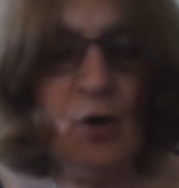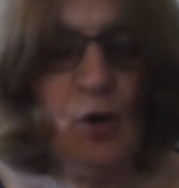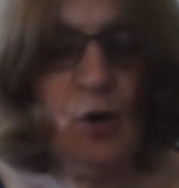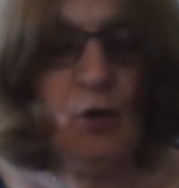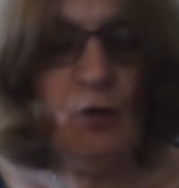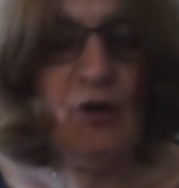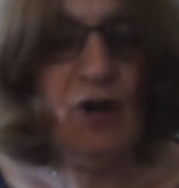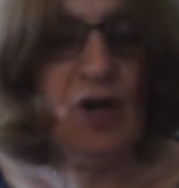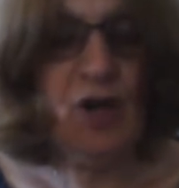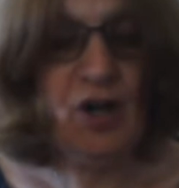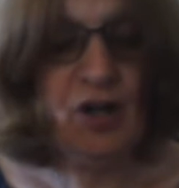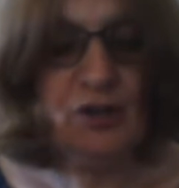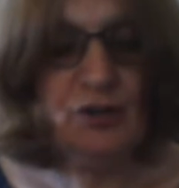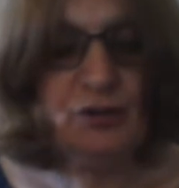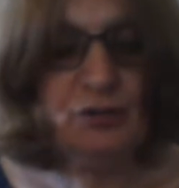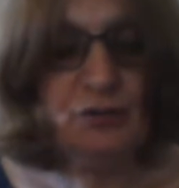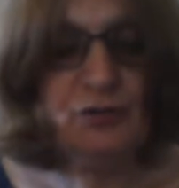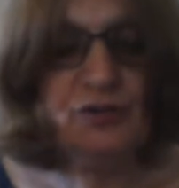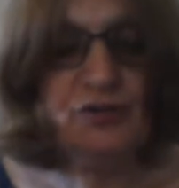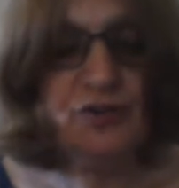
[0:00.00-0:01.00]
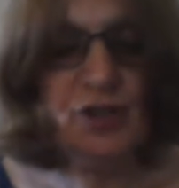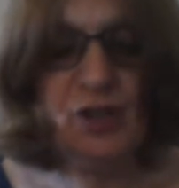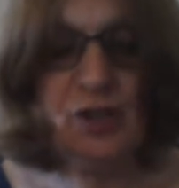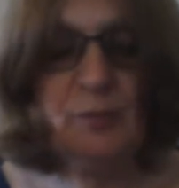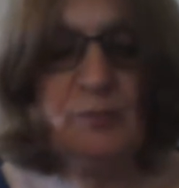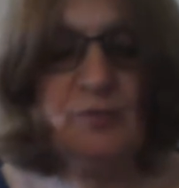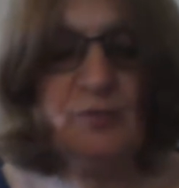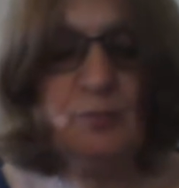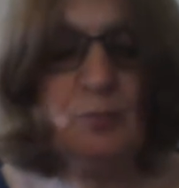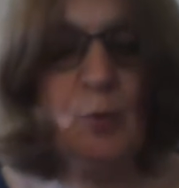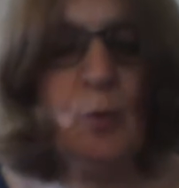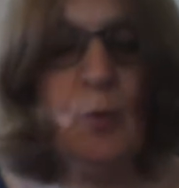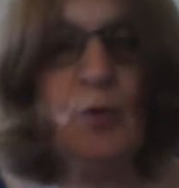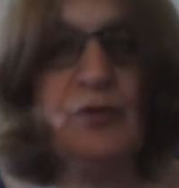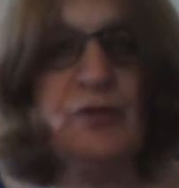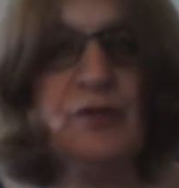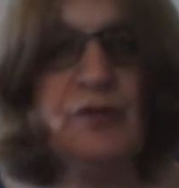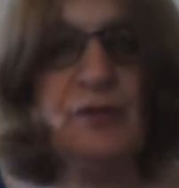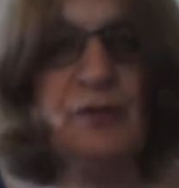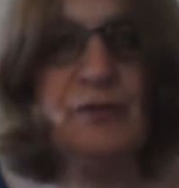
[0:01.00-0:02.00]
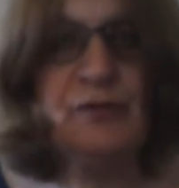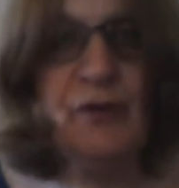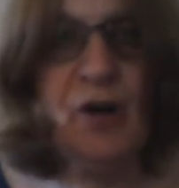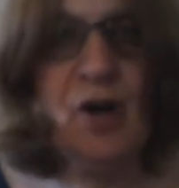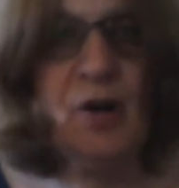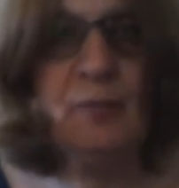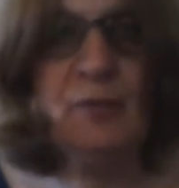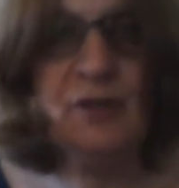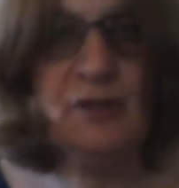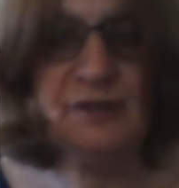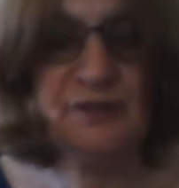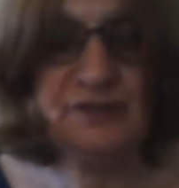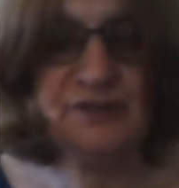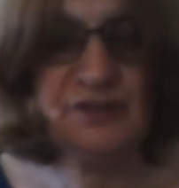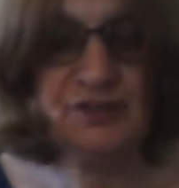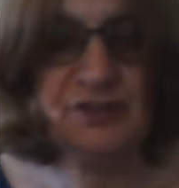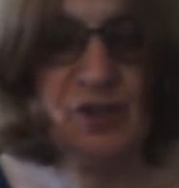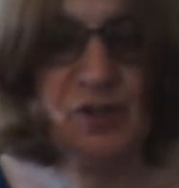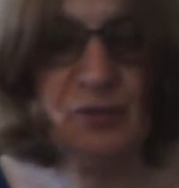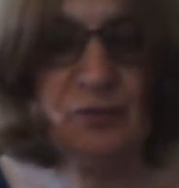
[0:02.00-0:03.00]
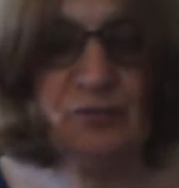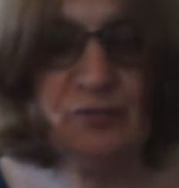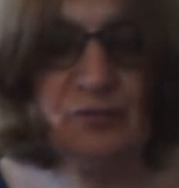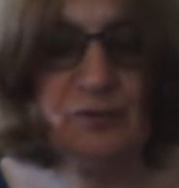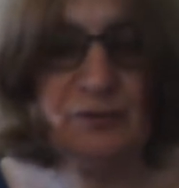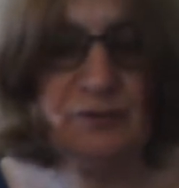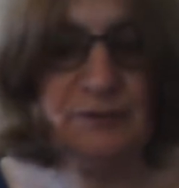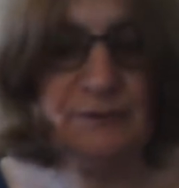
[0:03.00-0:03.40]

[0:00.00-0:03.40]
or 100 times more than the farmer had sown.